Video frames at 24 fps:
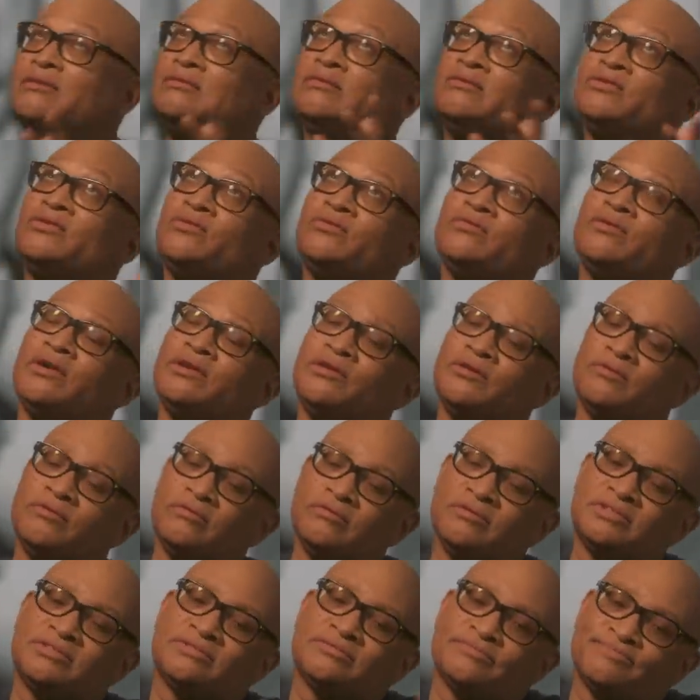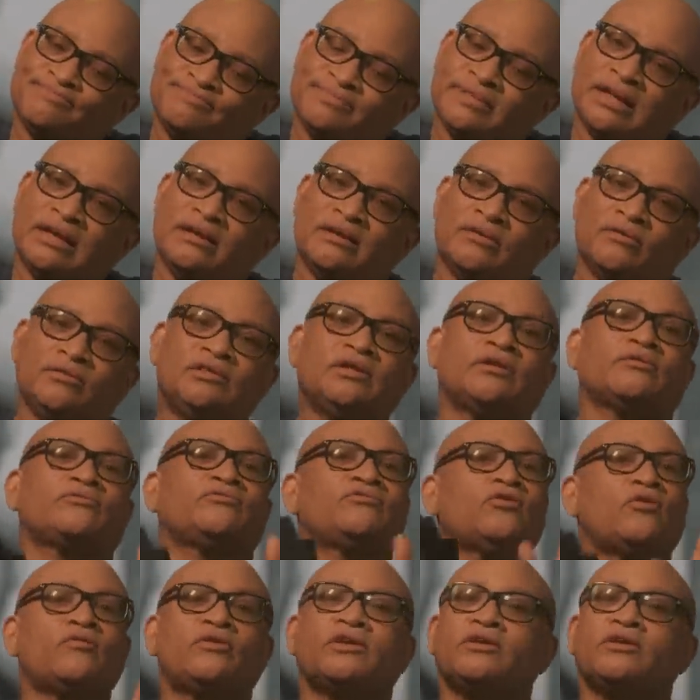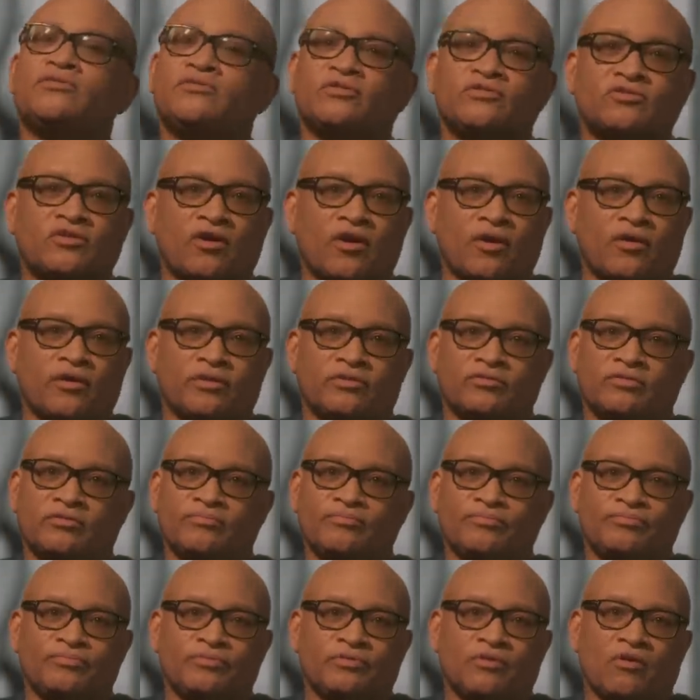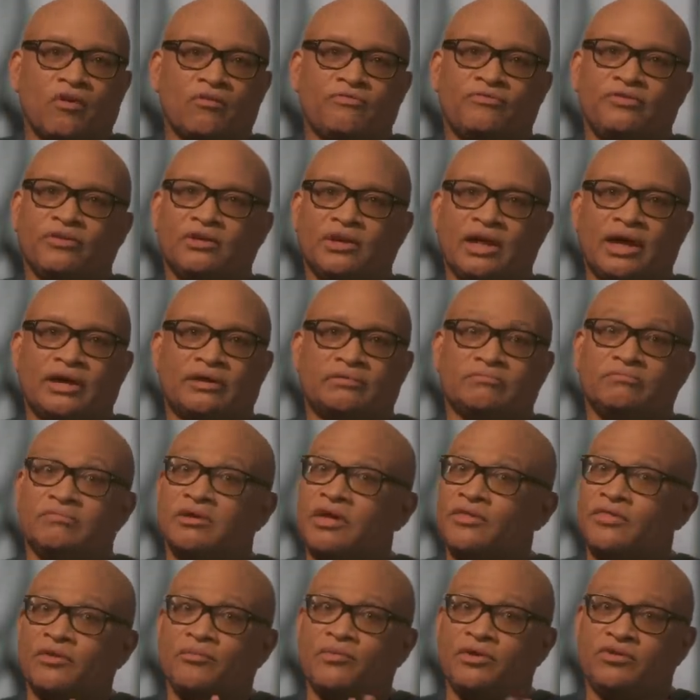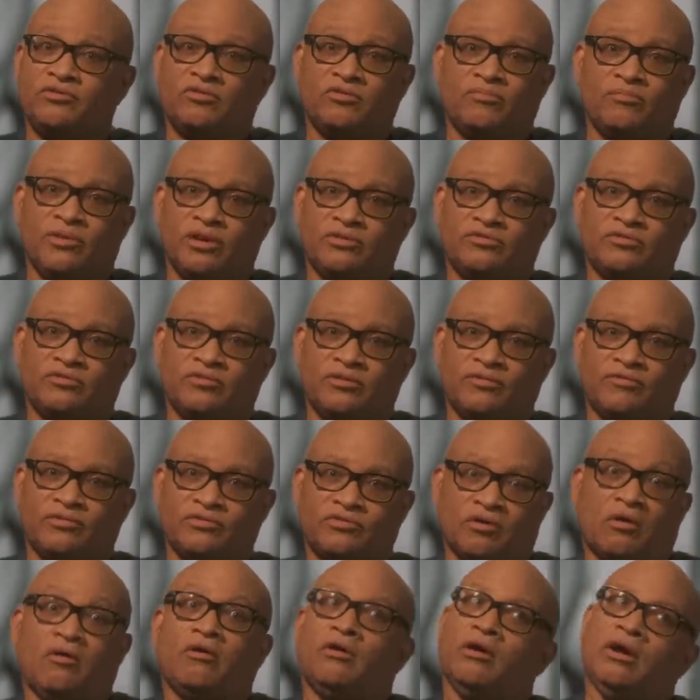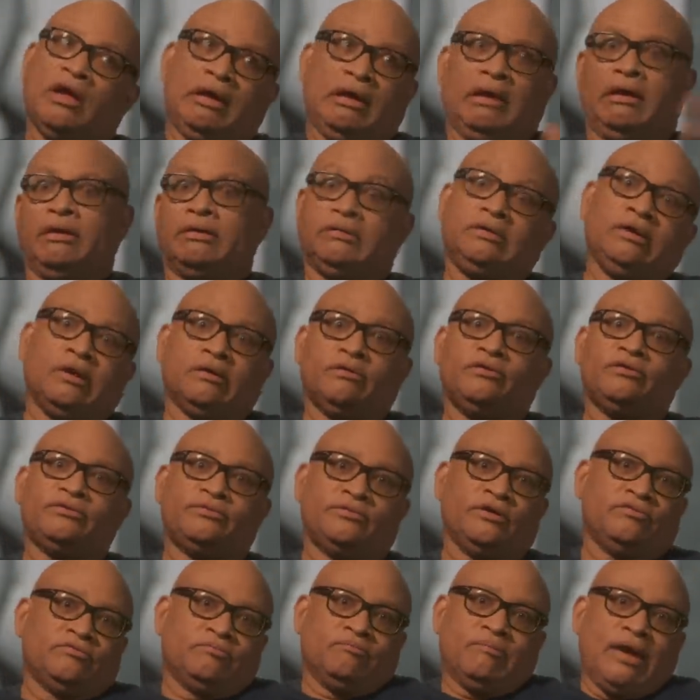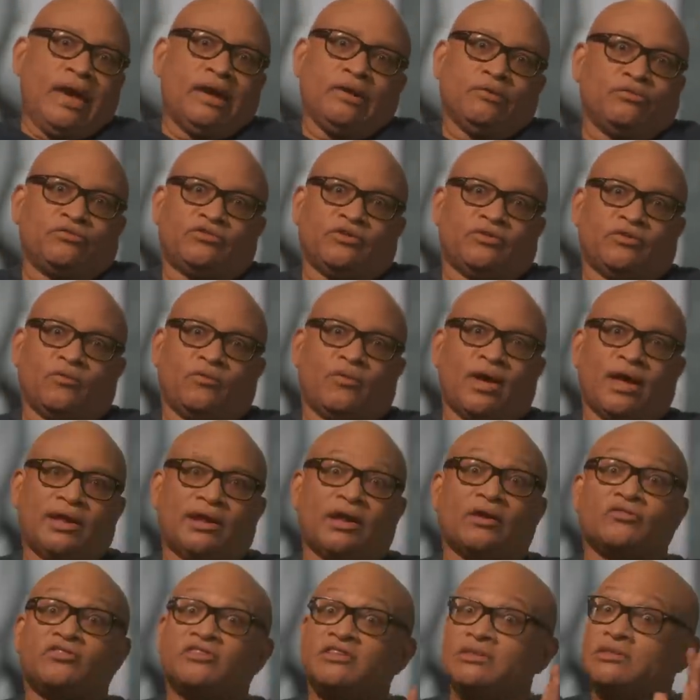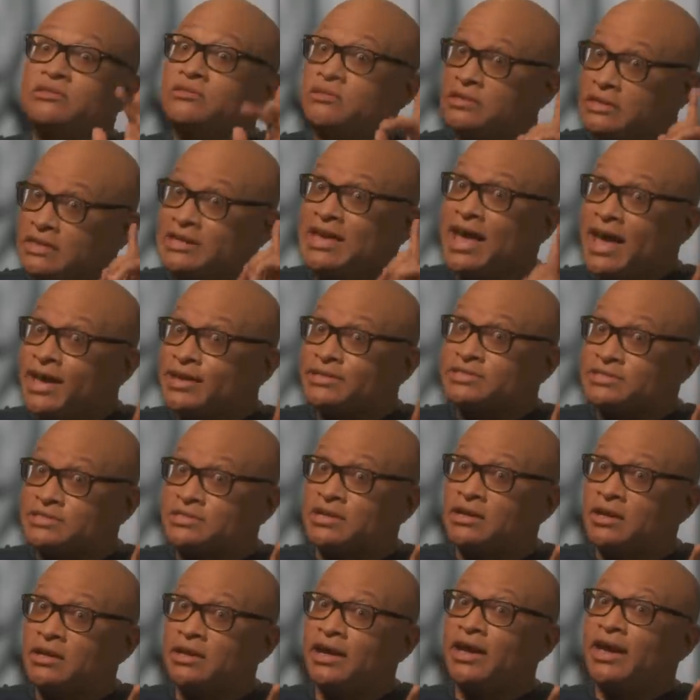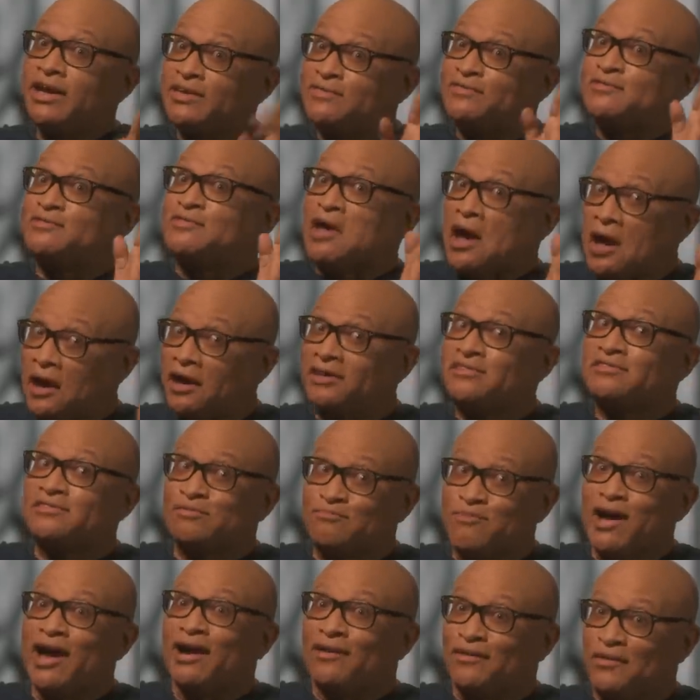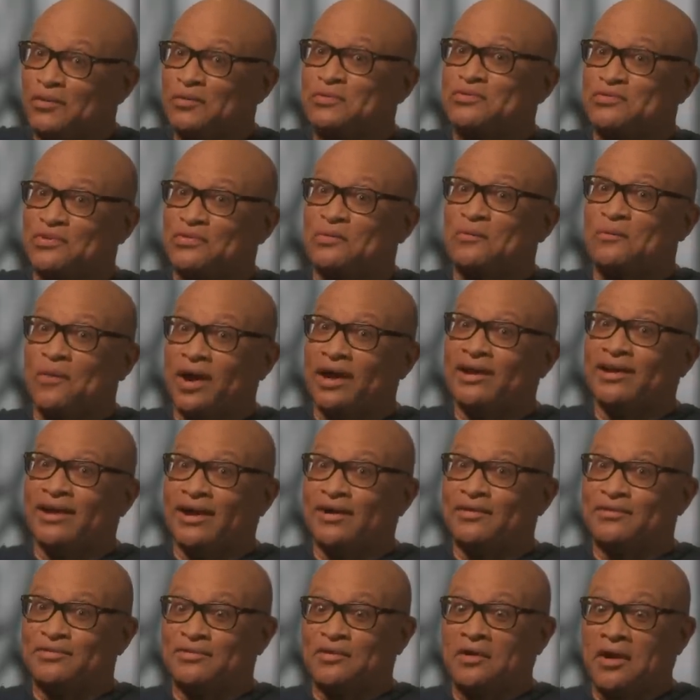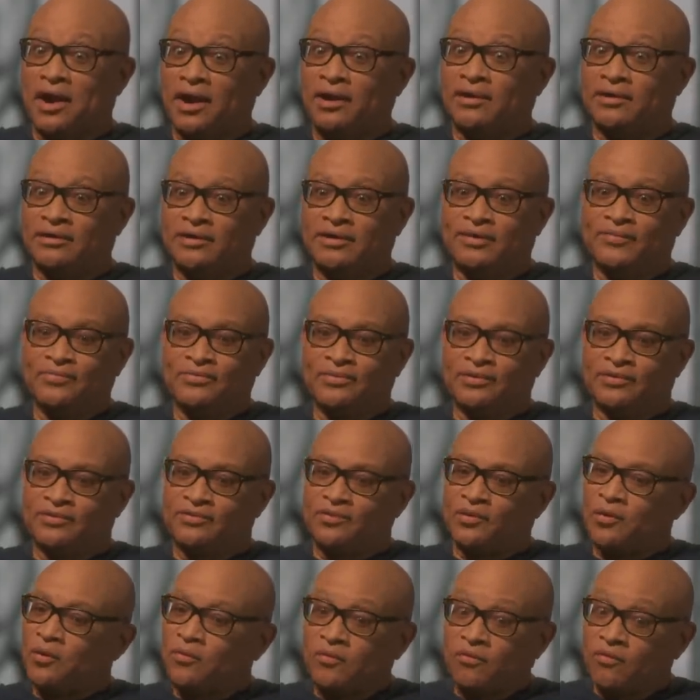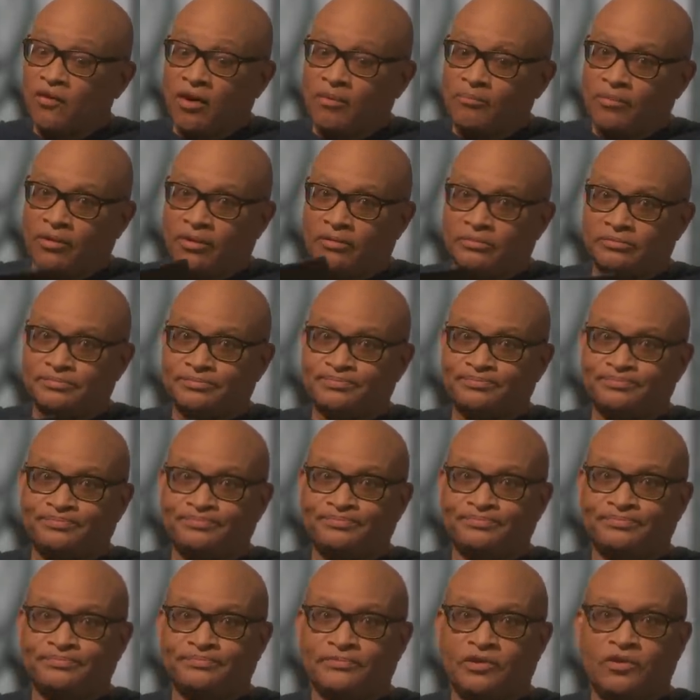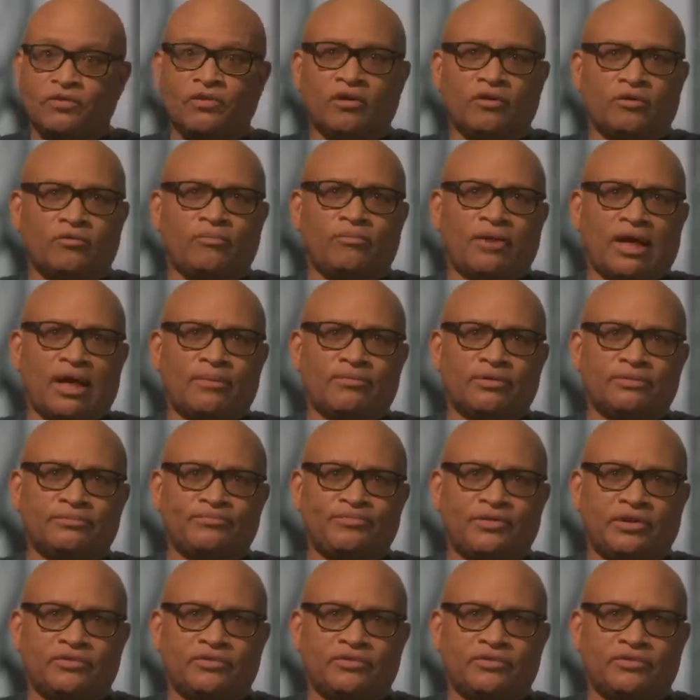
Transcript: I know, look, don't get discouraged or feel like nothing we do makes a difference or, you know, it doesn't matter who's in the White House. Yes, it does matter who's in the White House, all right? So don't grumble. You heard Obama.